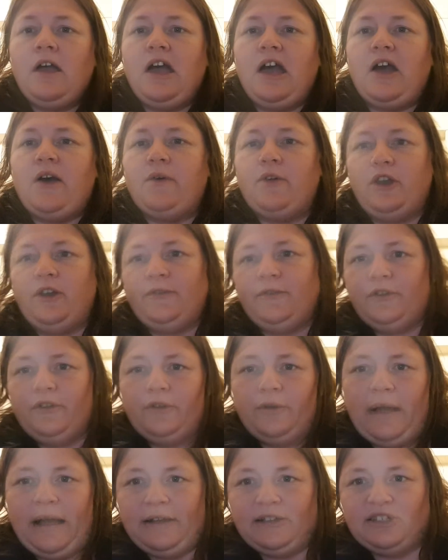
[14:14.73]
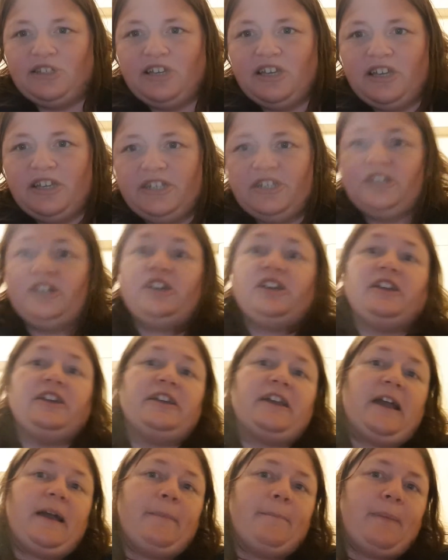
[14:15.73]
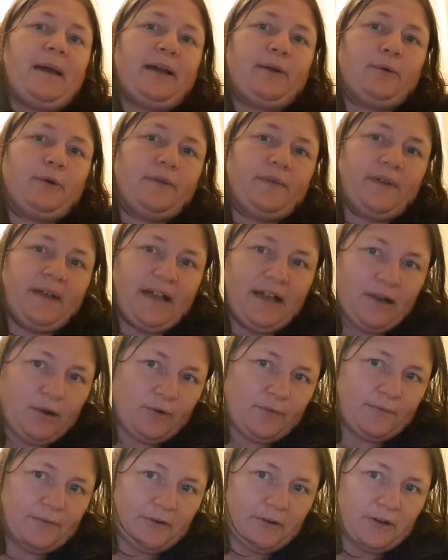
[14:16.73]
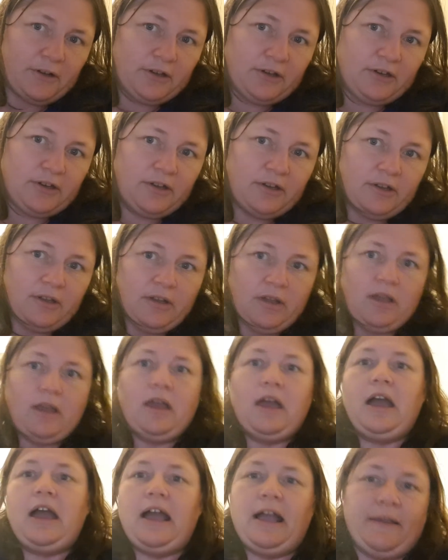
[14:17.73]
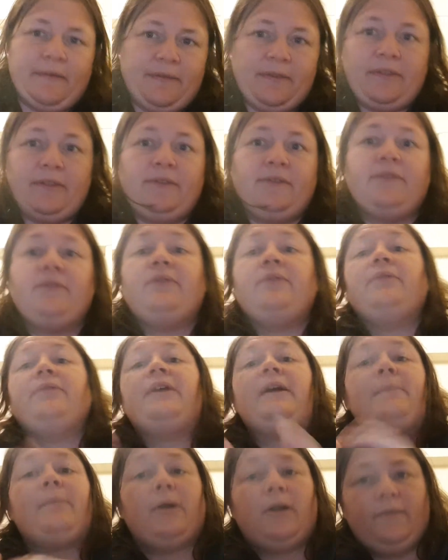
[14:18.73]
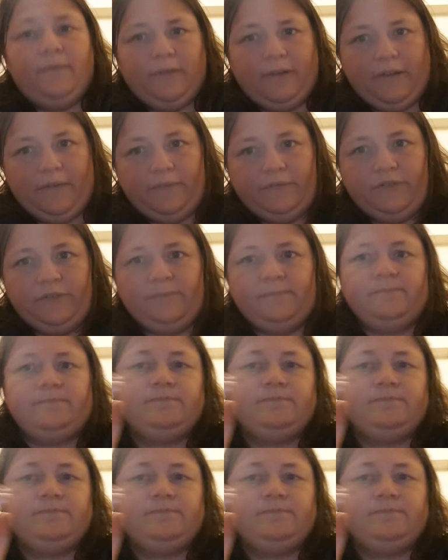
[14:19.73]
And then a few hours later, he came back with Alfred, and they both left.